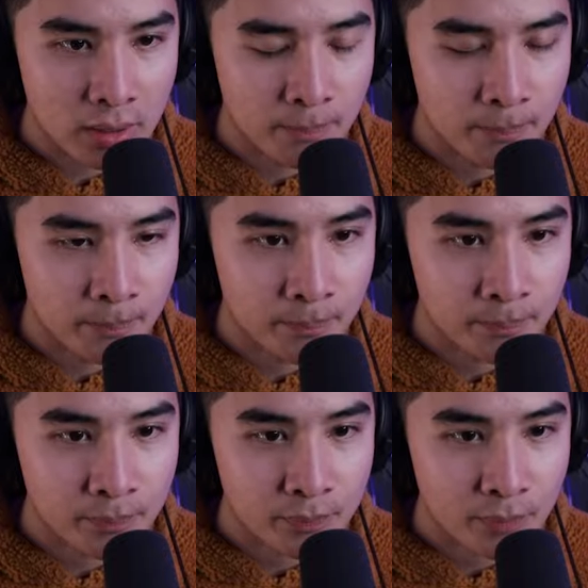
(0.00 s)
Ah,
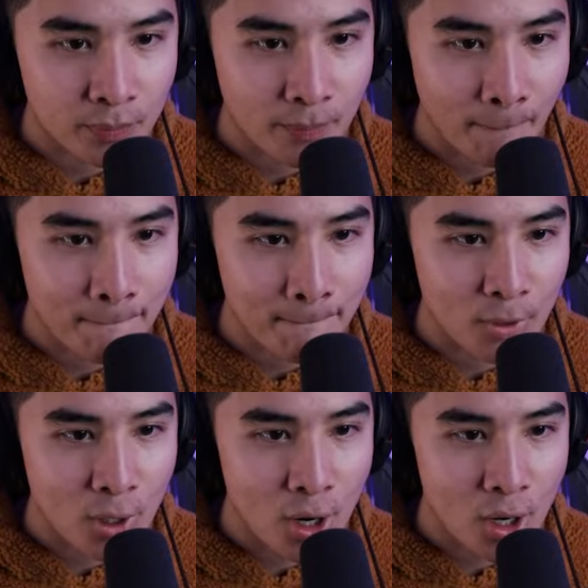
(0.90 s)
shut your stinking
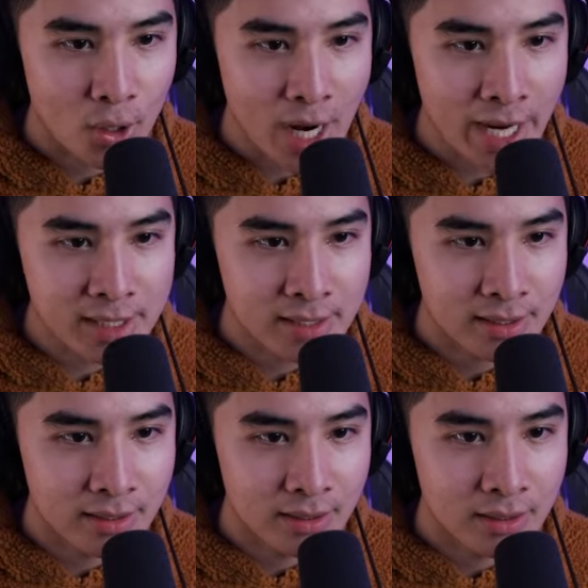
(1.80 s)
mouth. All right.
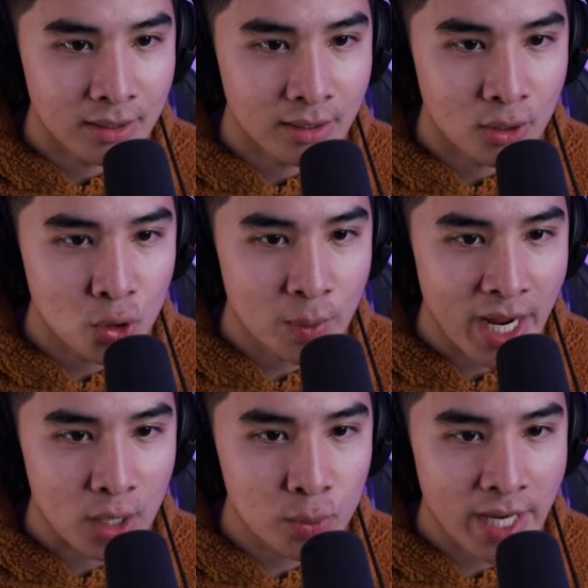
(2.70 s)
Blondes Who do we
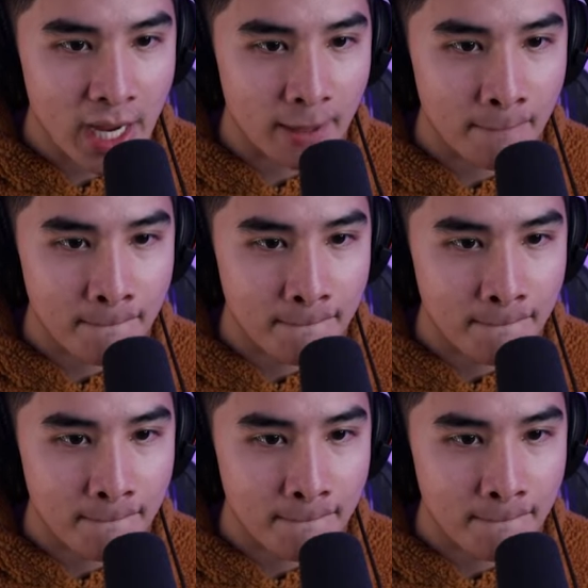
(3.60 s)
got? Who do we got?